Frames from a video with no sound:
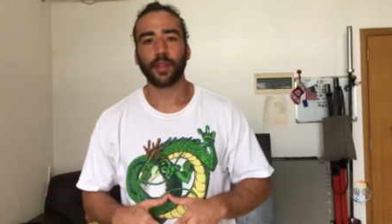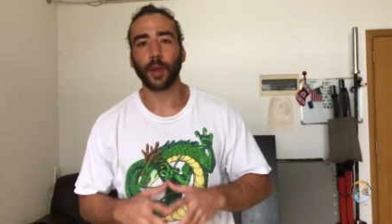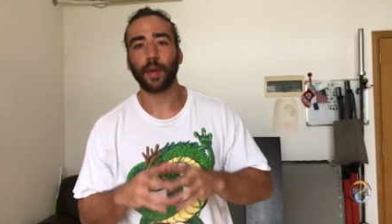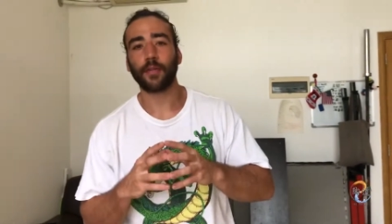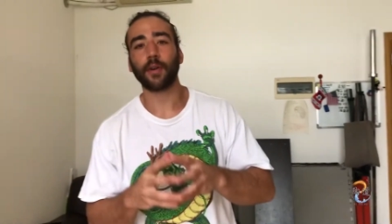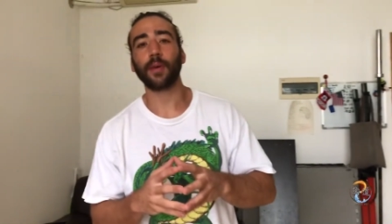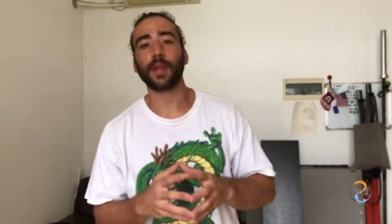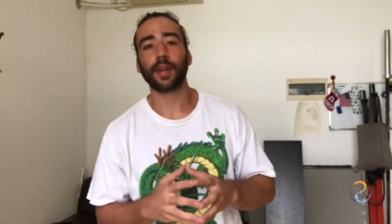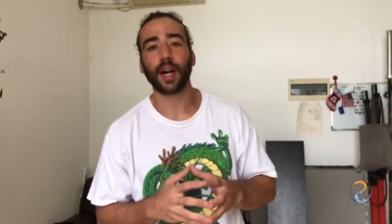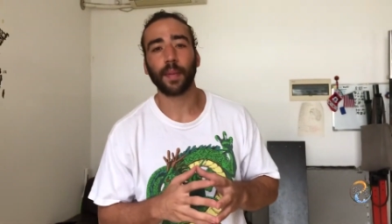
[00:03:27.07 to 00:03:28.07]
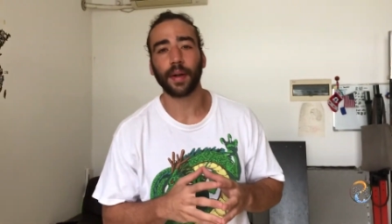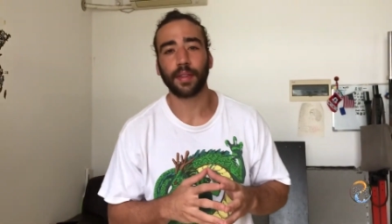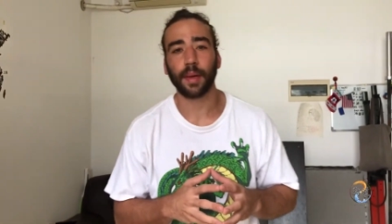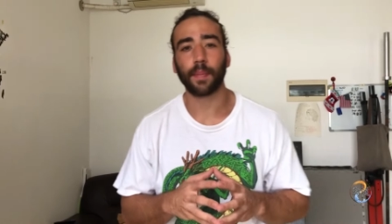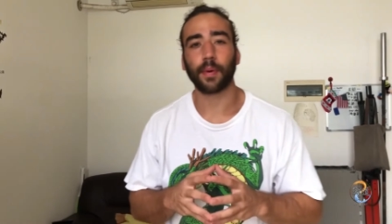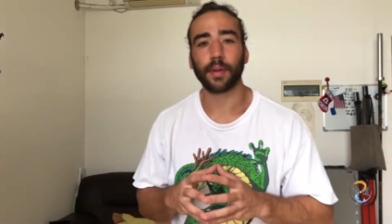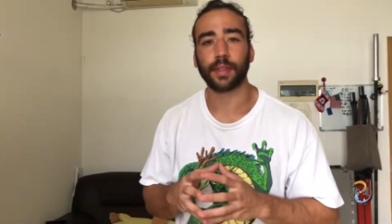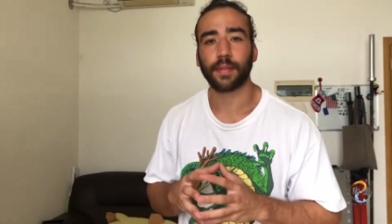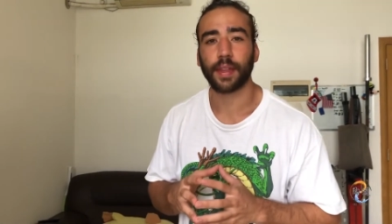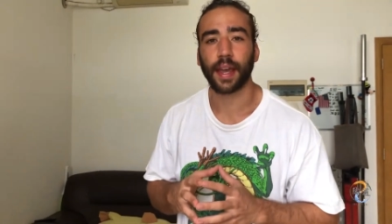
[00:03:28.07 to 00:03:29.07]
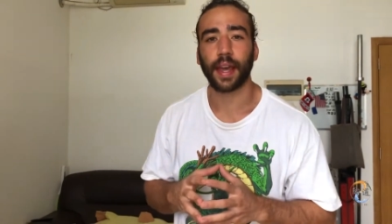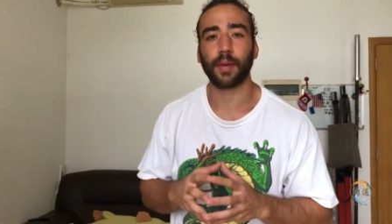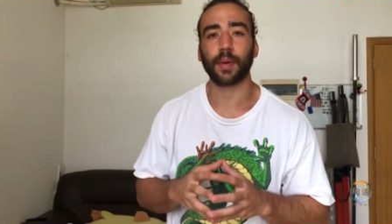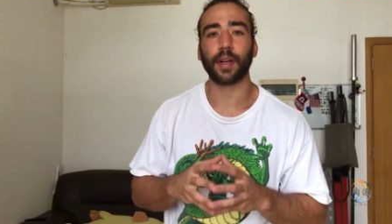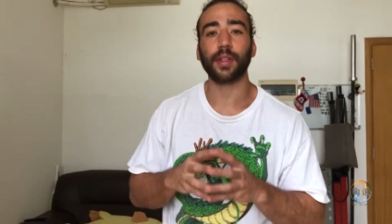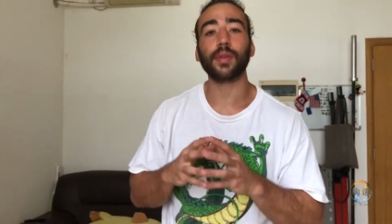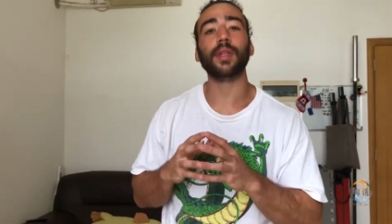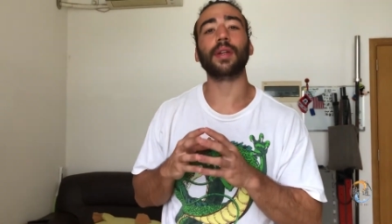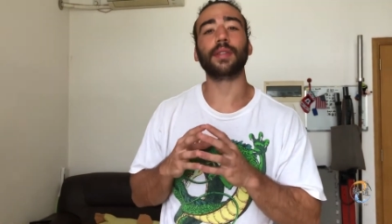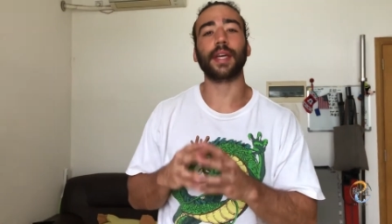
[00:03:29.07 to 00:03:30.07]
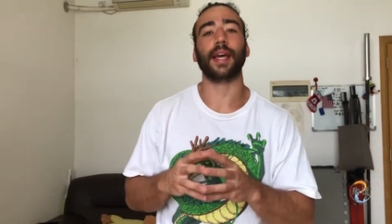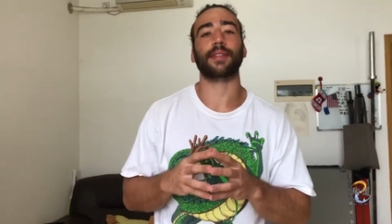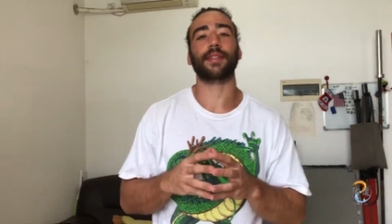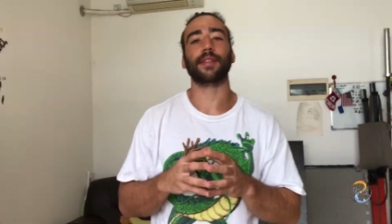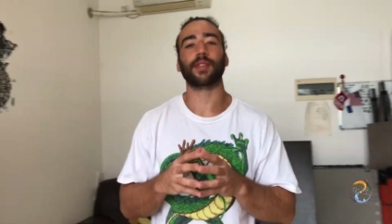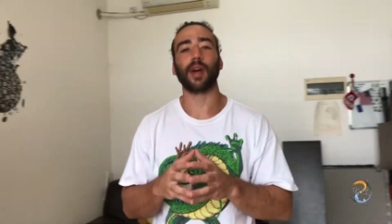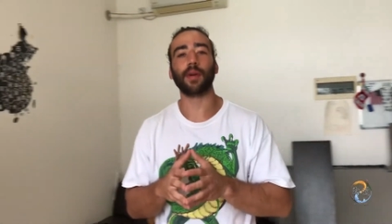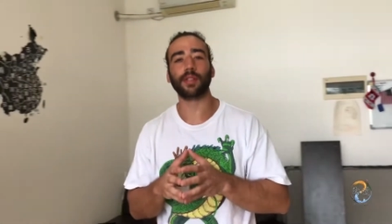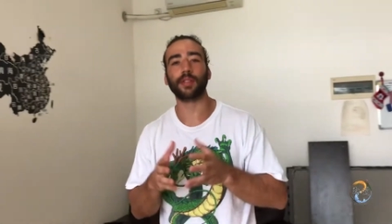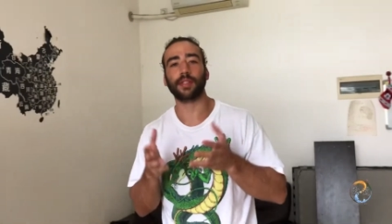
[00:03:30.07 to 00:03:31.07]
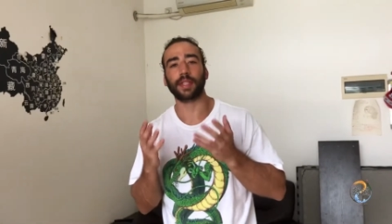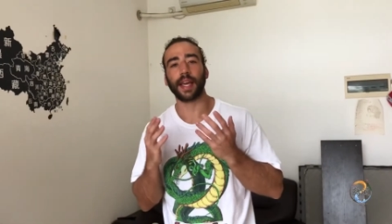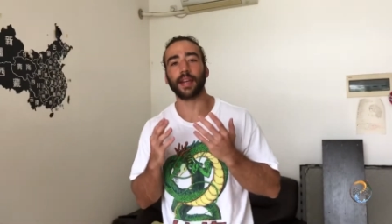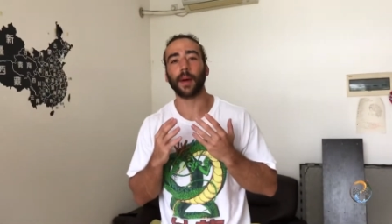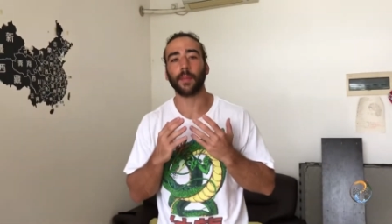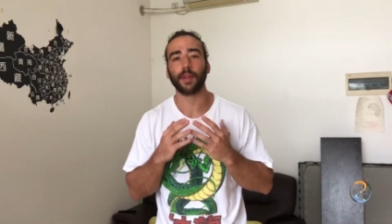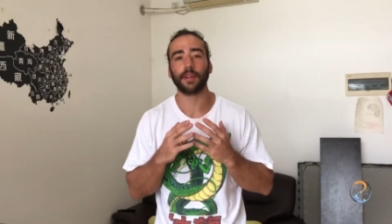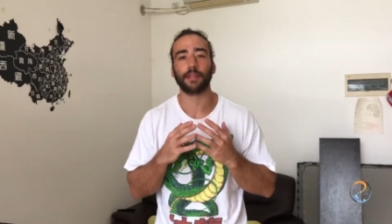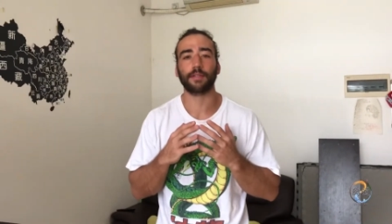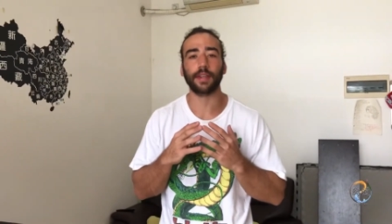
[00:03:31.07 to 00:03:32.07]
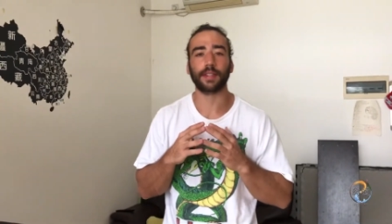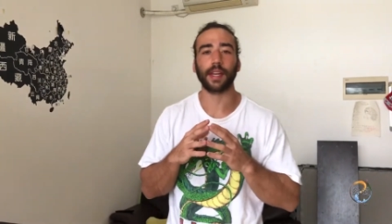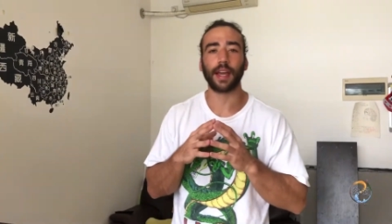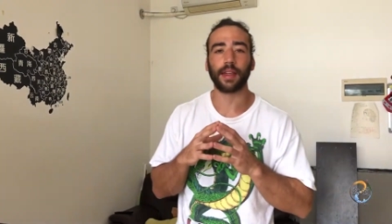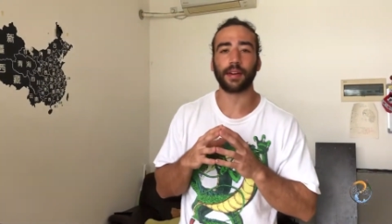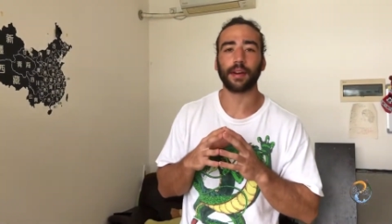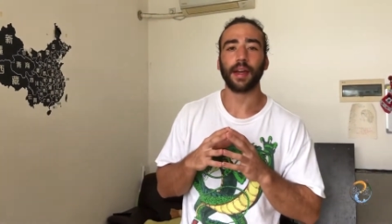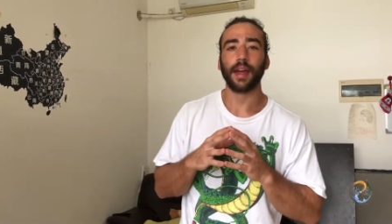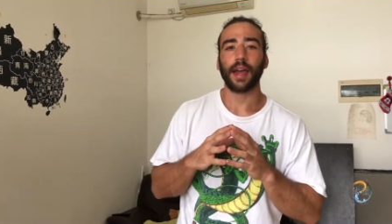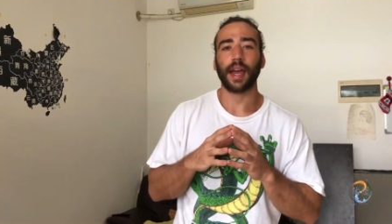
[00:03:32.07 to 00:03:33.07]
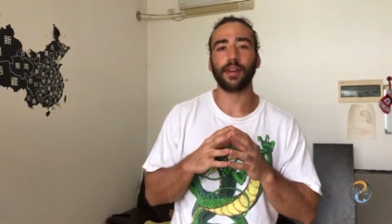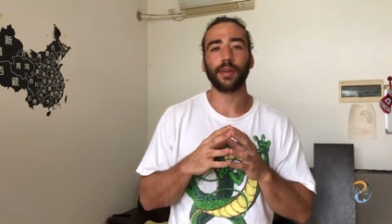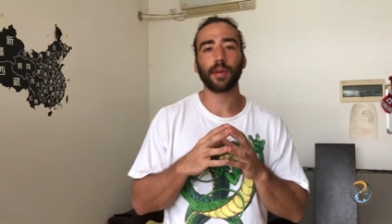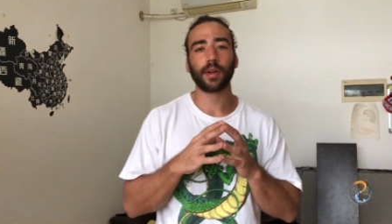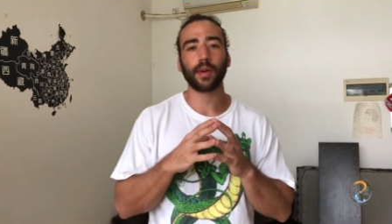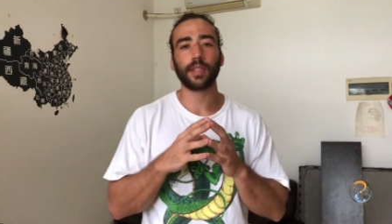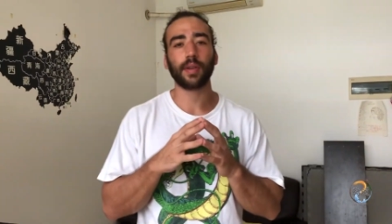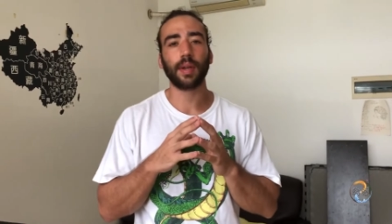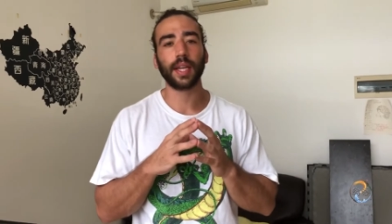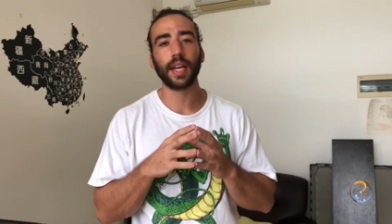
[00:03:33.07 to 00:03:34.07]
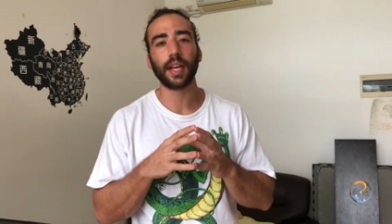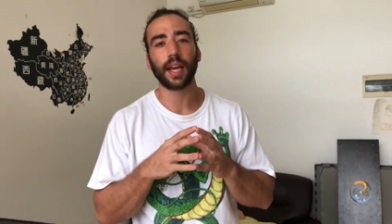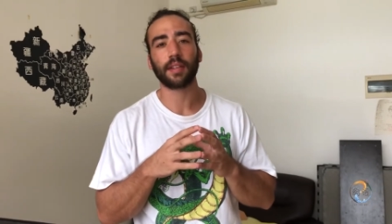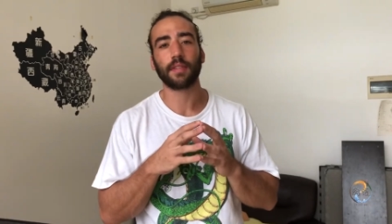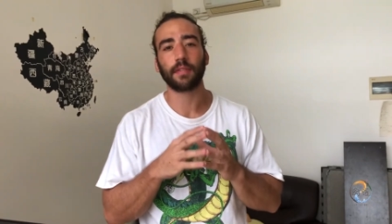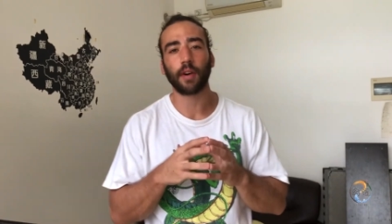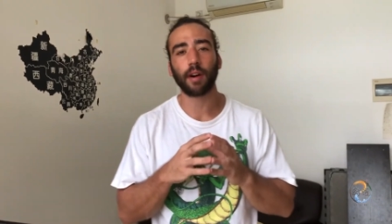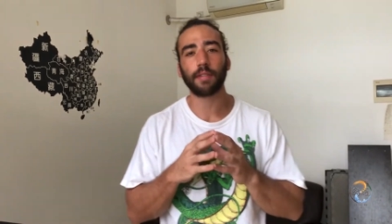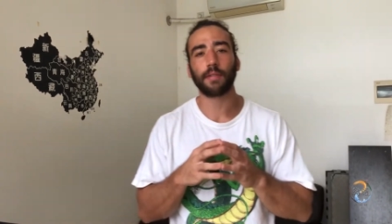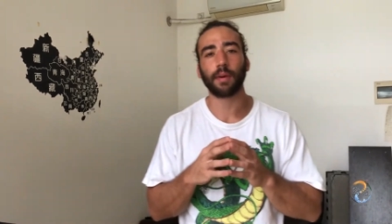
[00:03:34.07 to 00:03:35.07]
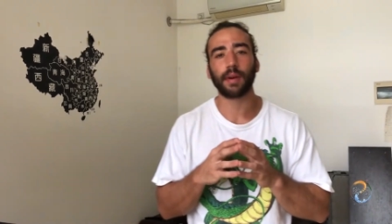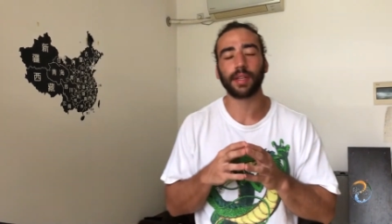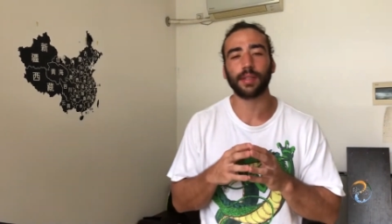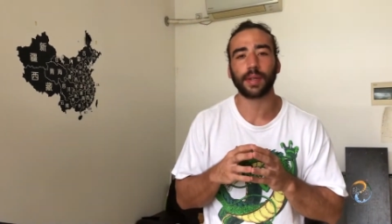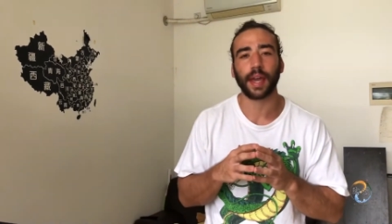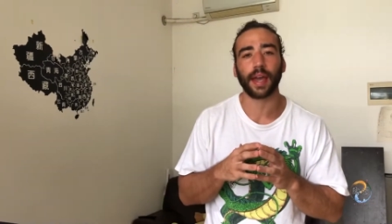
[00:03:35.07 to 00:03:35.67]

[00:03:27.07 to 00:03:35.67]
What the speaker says: So before we talk about the importance of the hand, we're going to do a little test. So I want you to stand up with your feet together, and you are going to lean as far forward as you